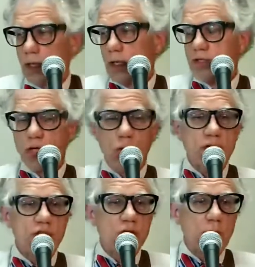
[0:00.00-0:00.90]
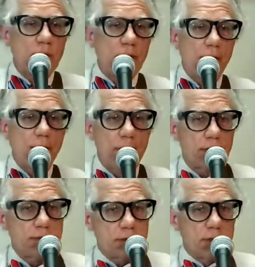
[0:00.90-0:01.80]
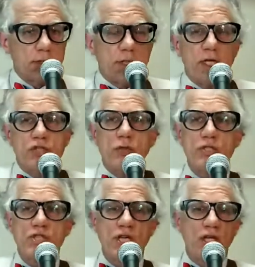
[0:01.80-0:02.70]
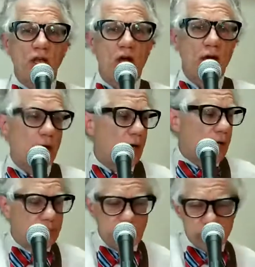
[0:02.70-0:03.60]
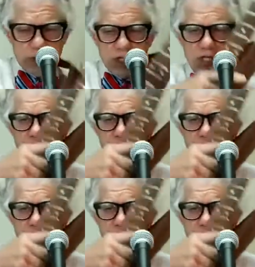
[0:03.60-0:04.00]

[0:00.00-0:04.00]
So let's do a sing along. Let's switch to the